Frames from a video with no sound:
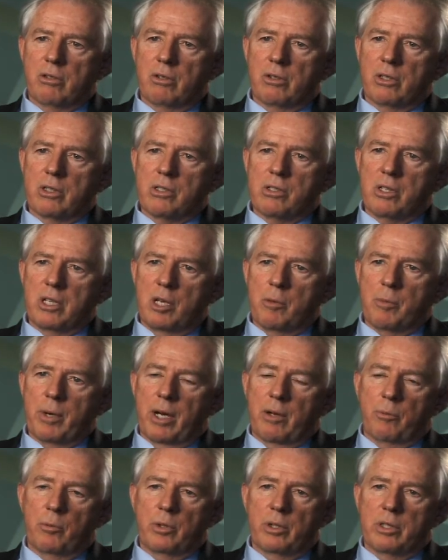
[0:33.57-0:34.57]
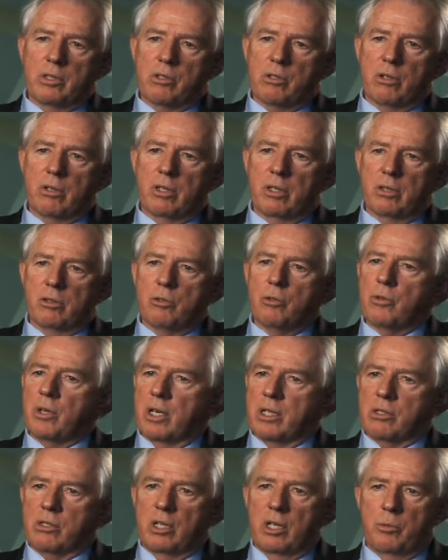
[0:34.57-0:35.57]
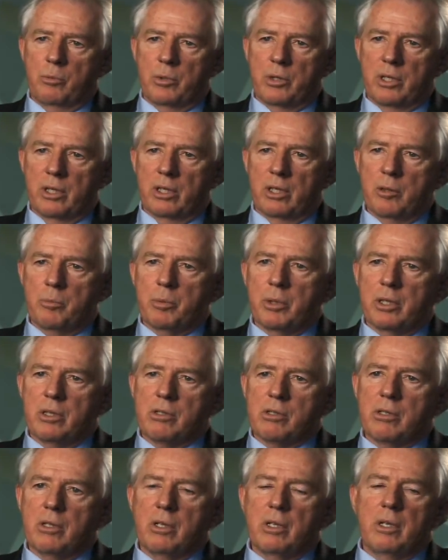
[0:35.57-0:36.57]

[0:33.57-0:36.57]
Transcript: All this came out really starting in 2008 with the Olympics.